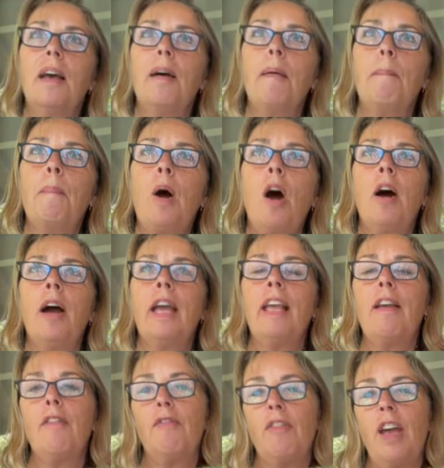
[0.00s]

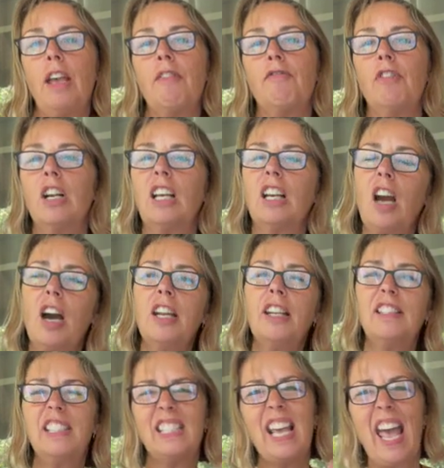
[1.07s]
my favorite kind
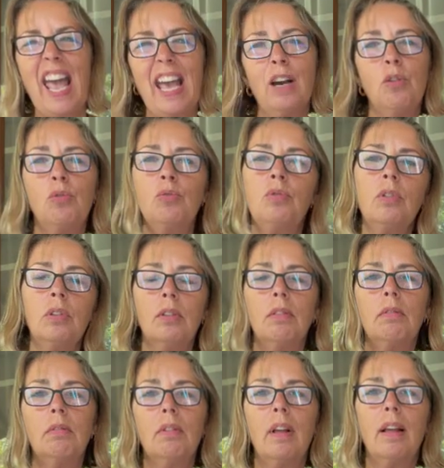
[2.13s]
of town
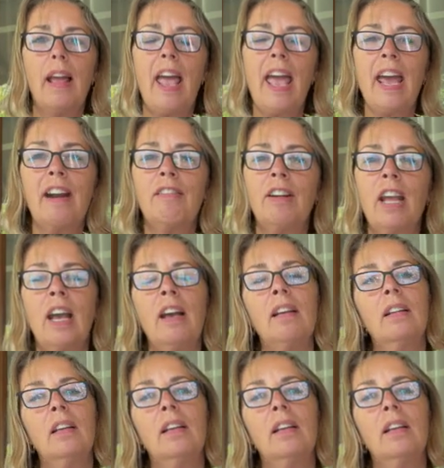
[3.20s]
area.